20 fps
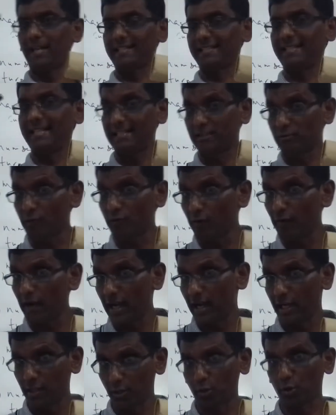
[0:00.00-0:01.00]
Let's say soft
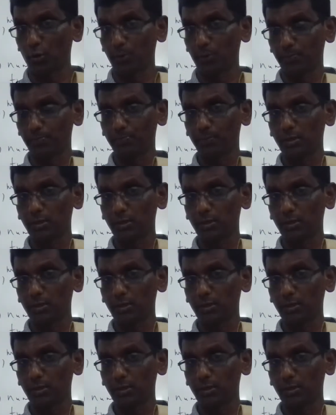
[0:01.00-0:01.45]
iron core.